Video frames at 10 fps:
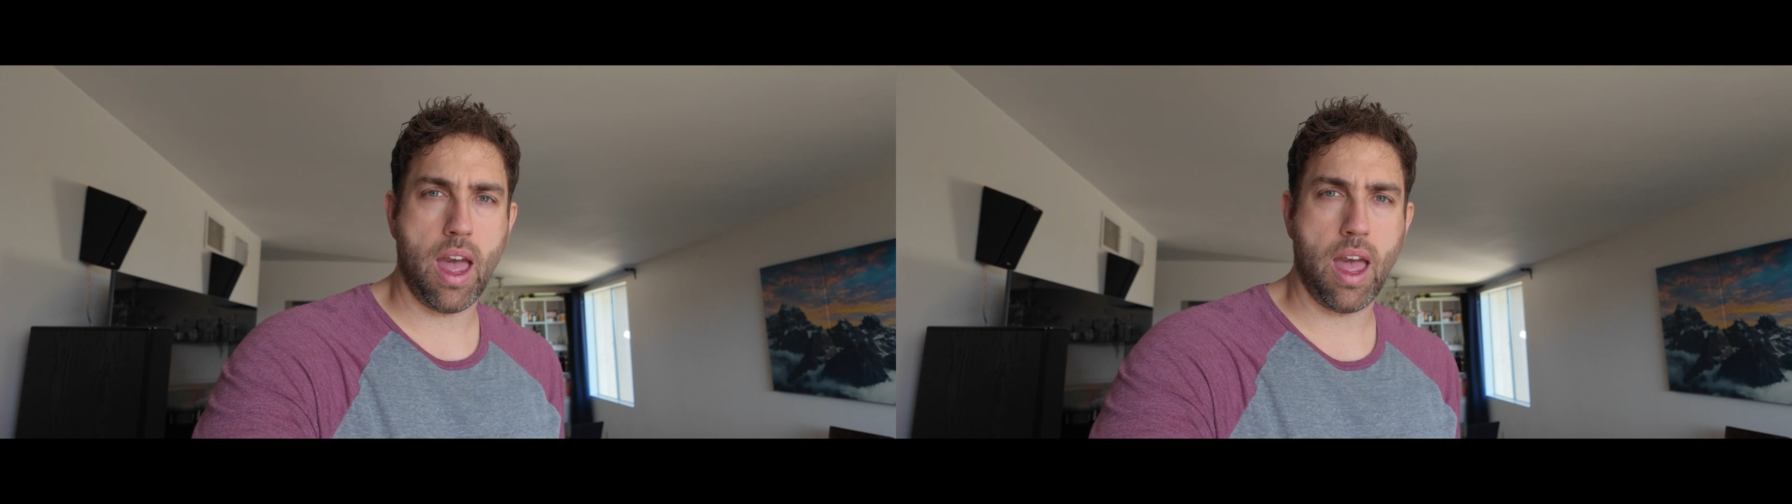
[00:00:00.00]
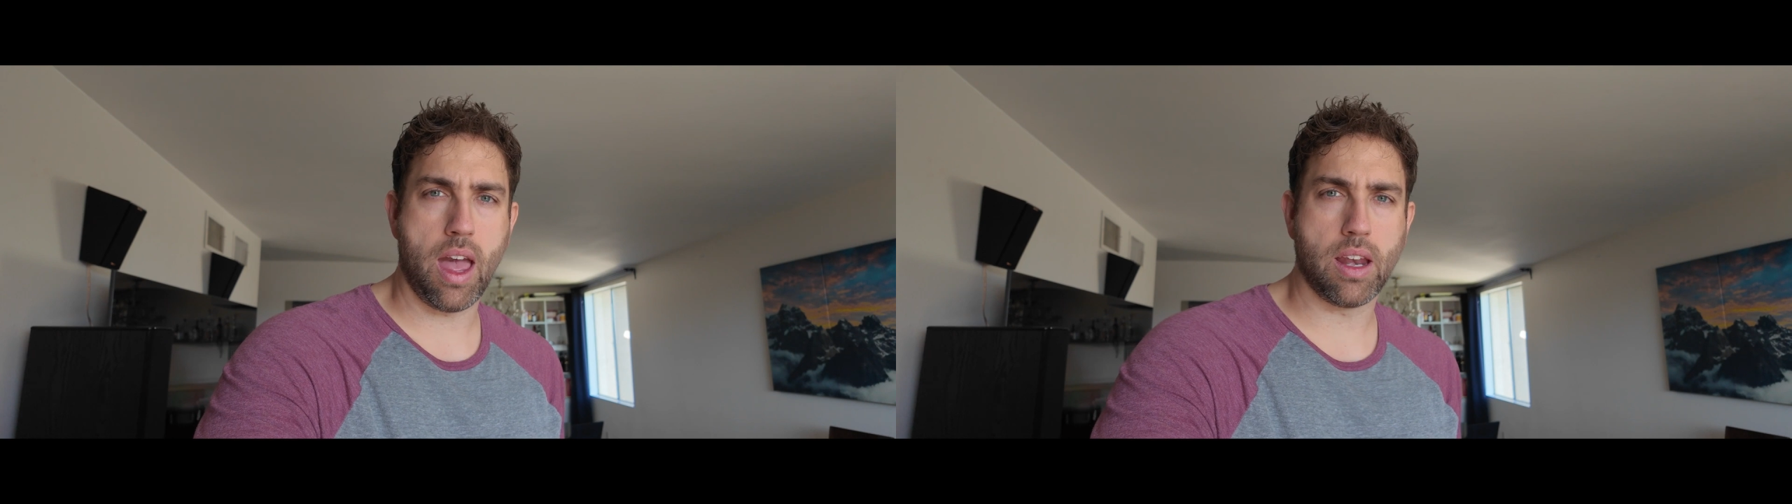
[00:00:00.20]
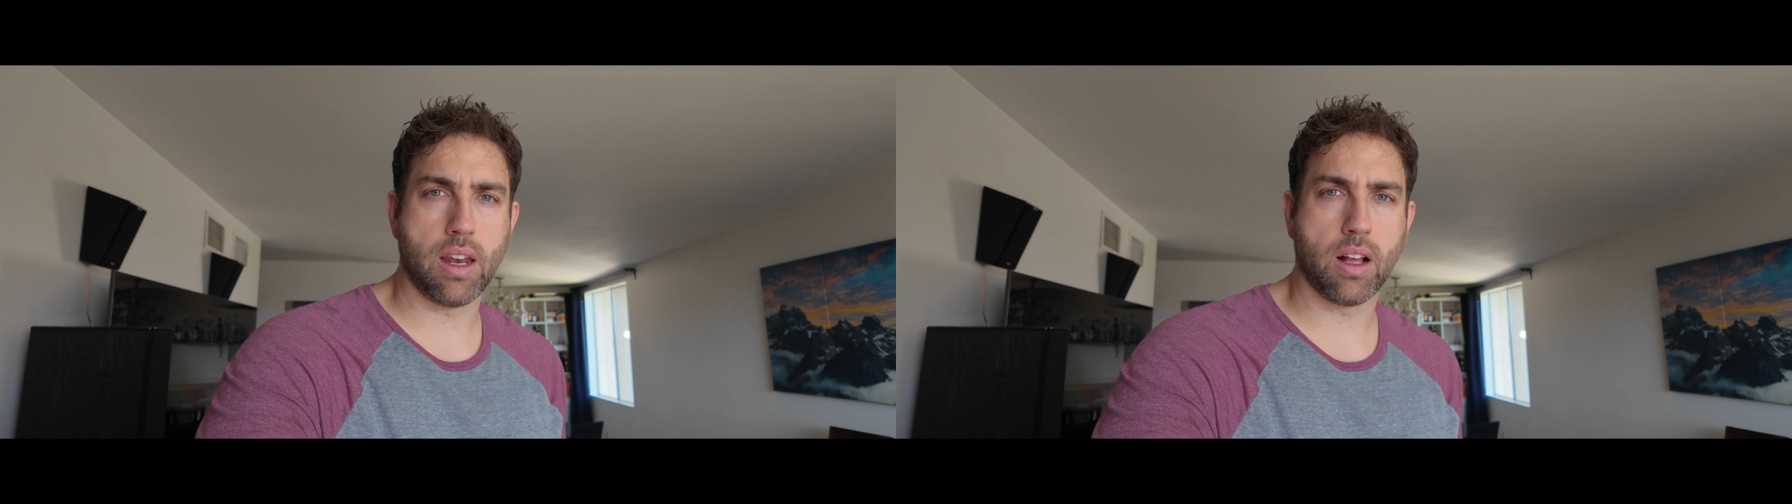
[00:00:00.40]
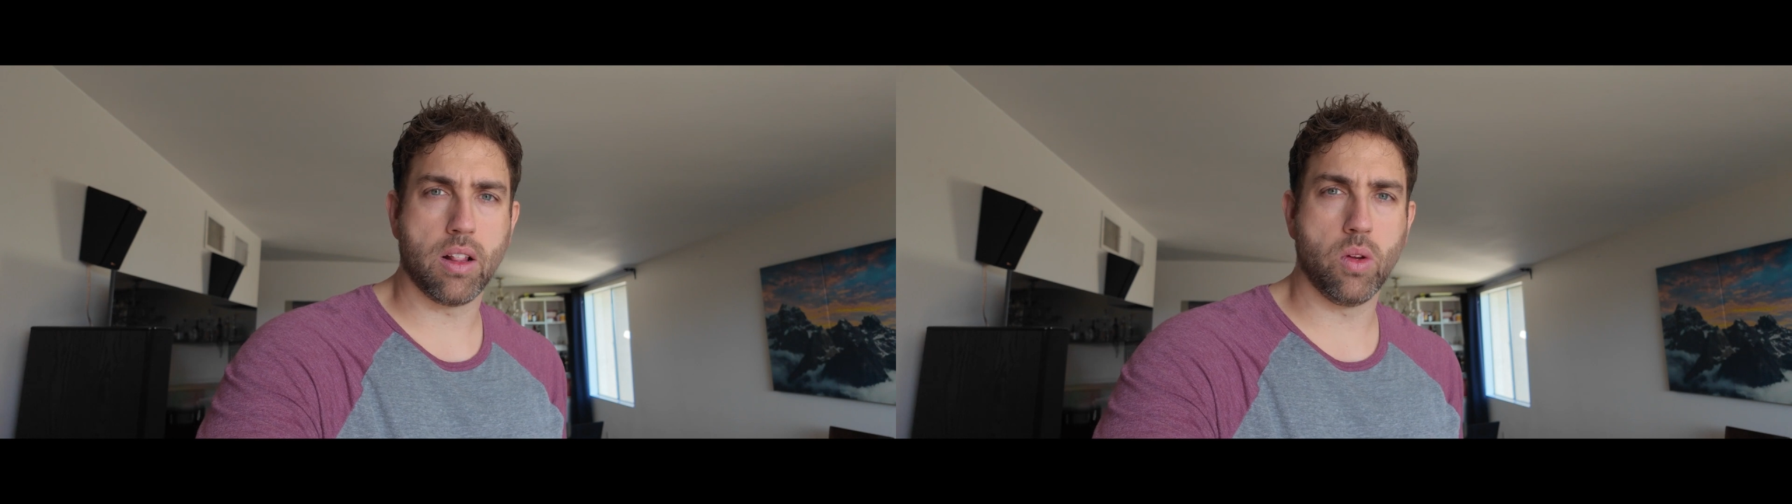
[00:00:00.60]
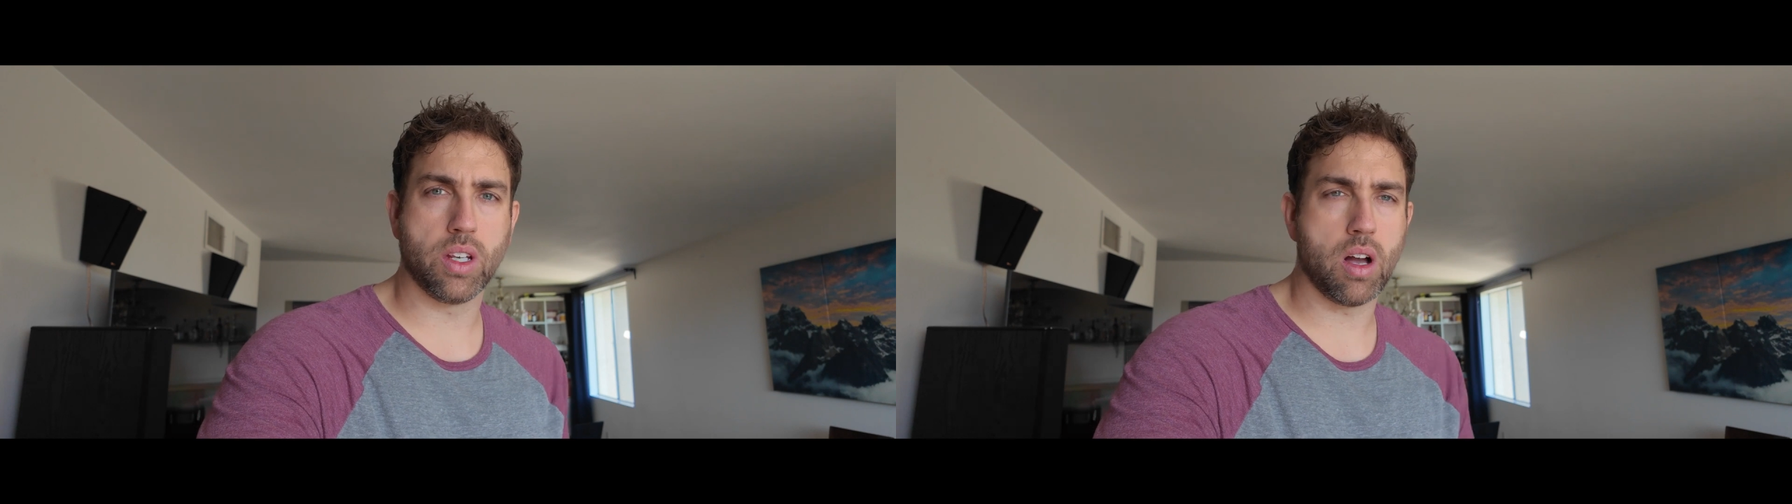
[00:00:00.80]
and
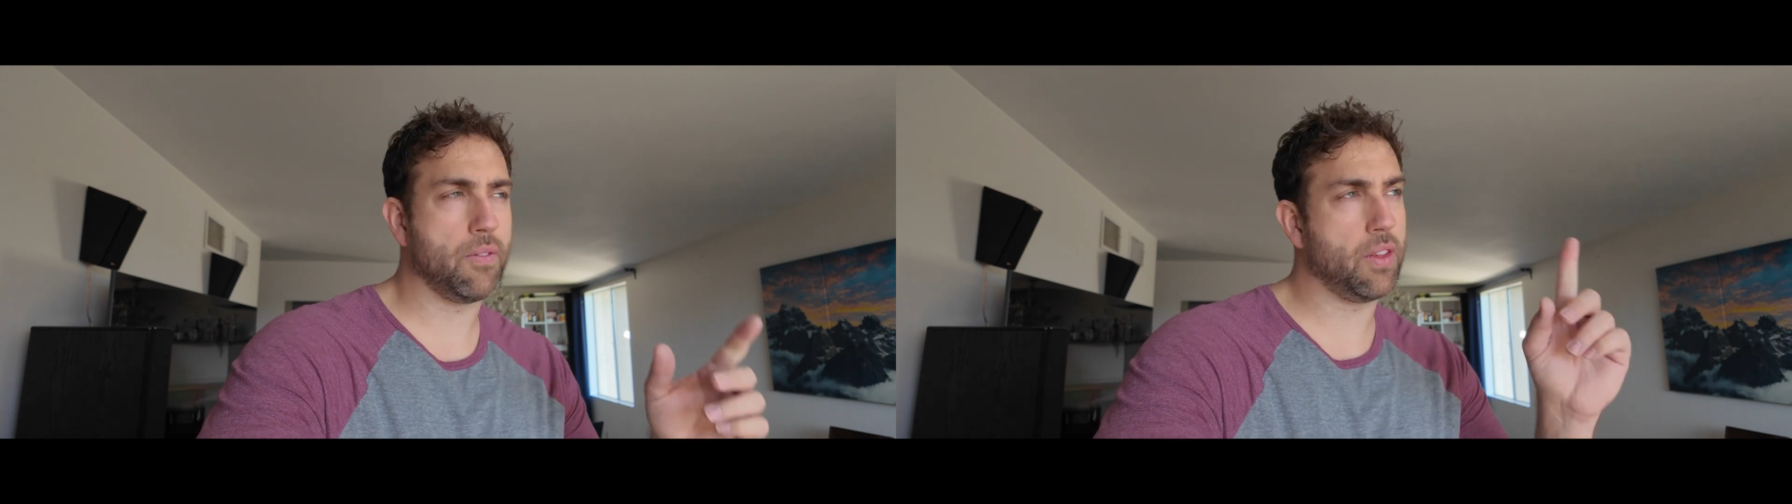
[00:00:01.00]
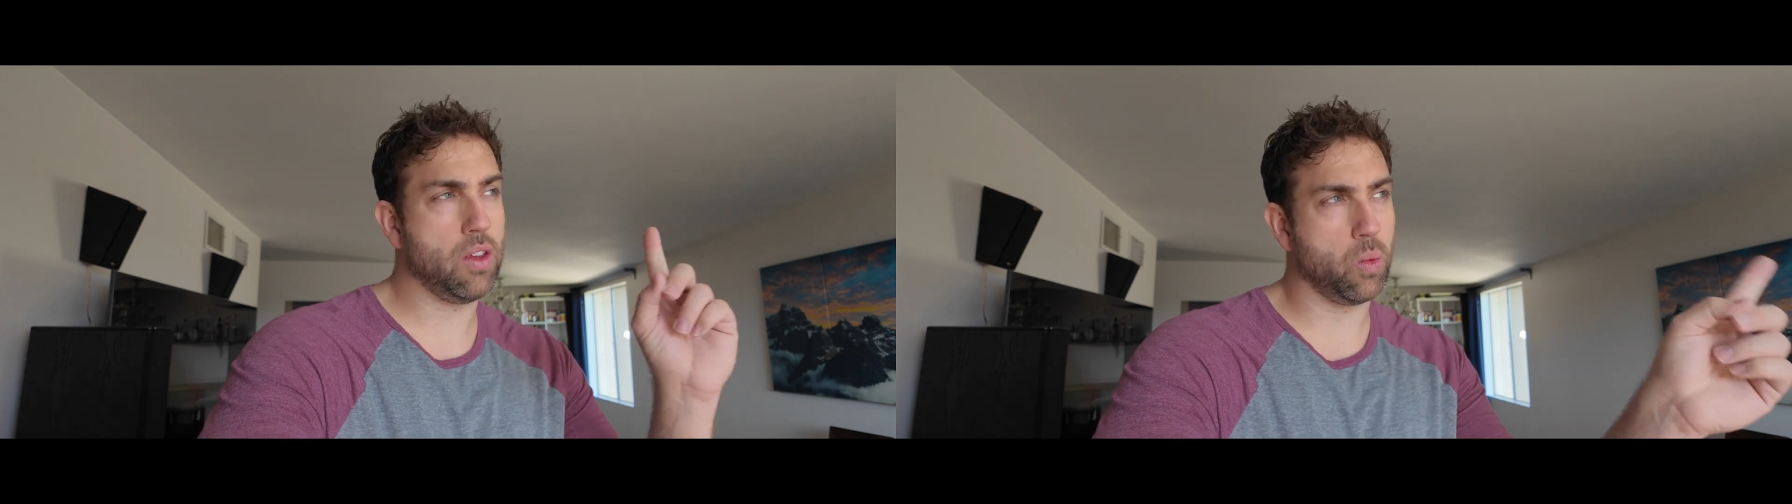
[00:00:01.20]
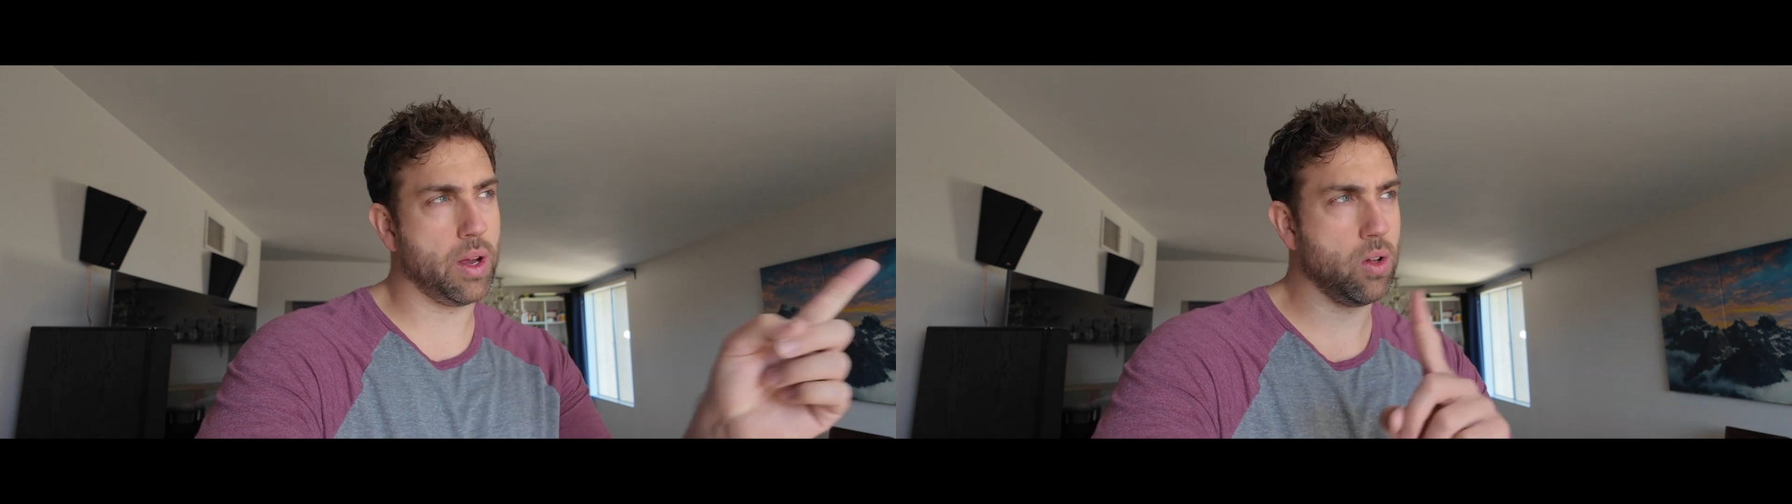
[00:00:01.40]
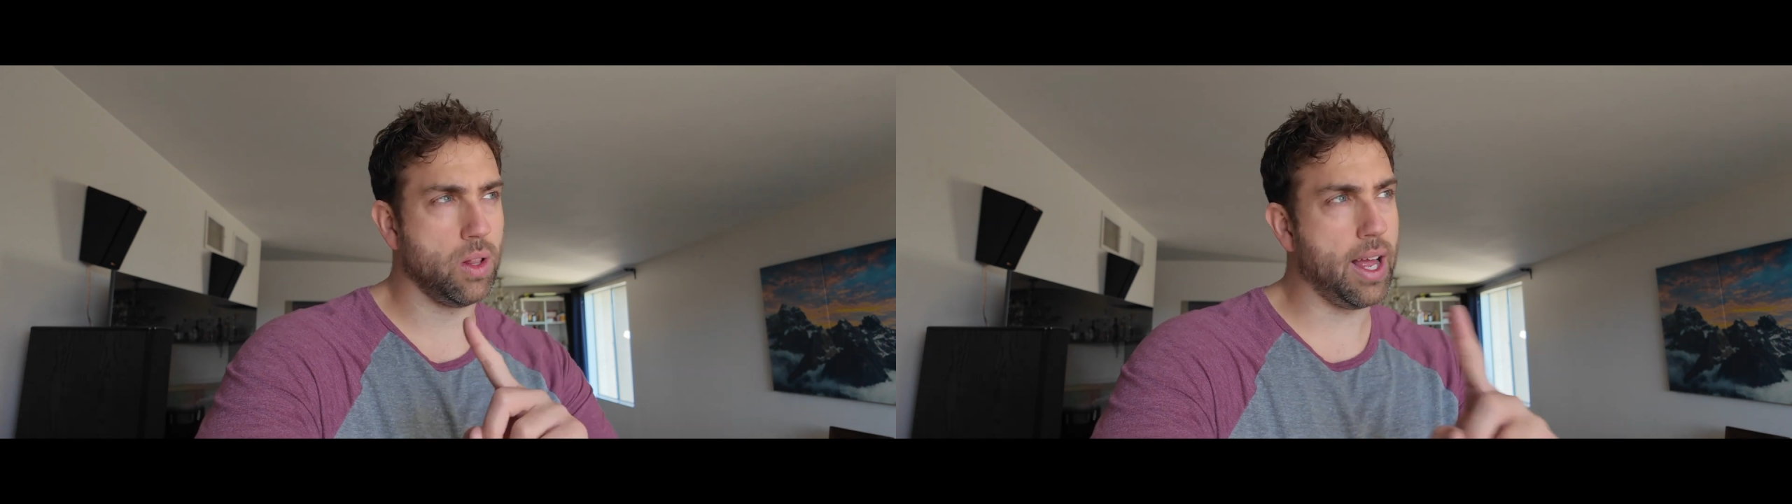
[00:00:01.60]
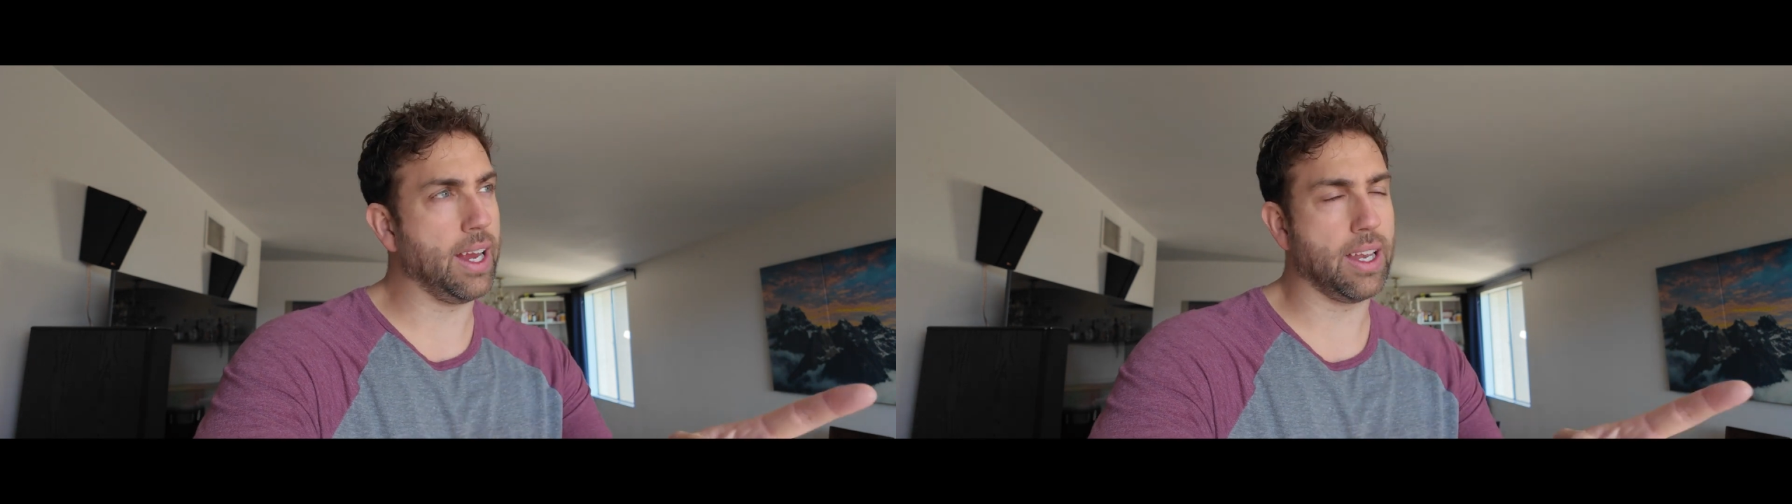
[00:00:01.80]
closing off this window
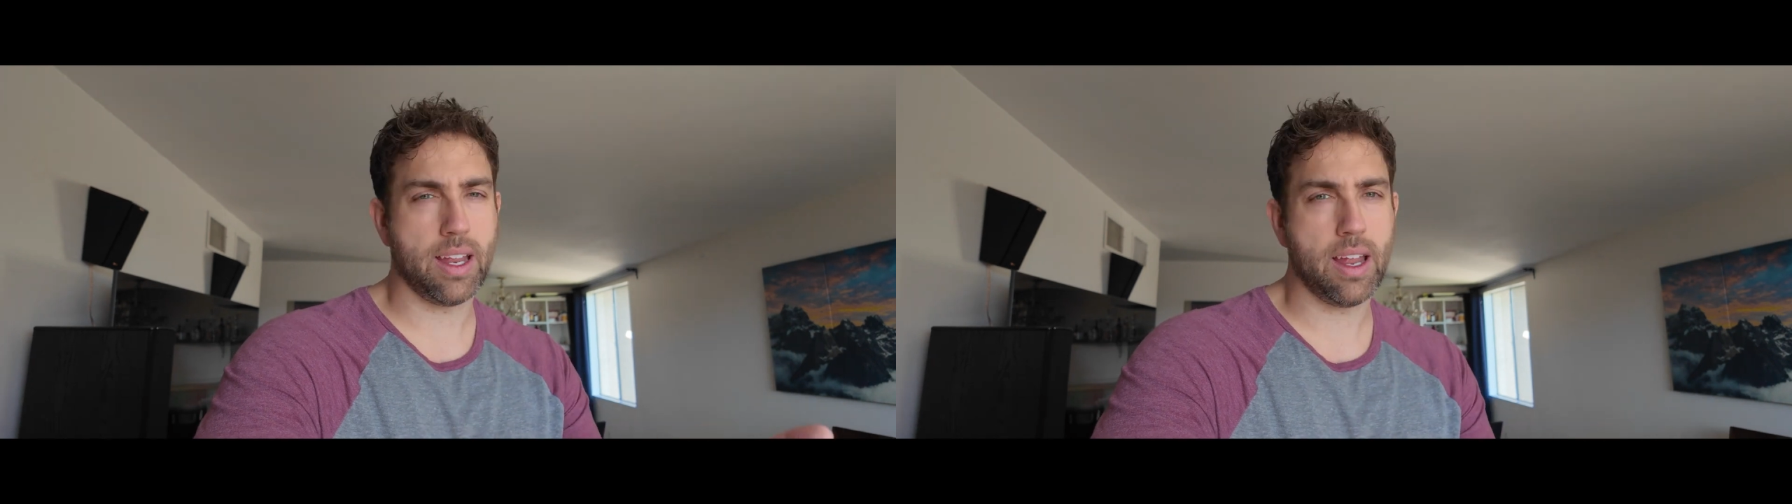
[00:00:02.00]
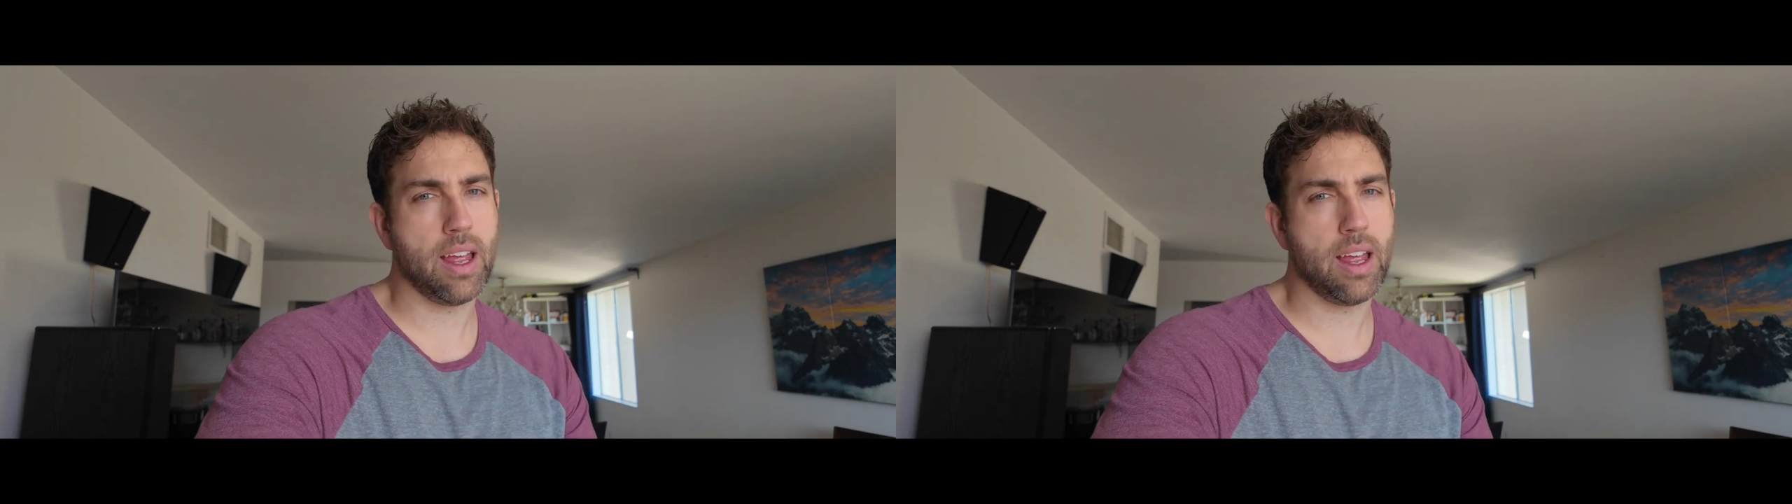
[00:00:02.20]
light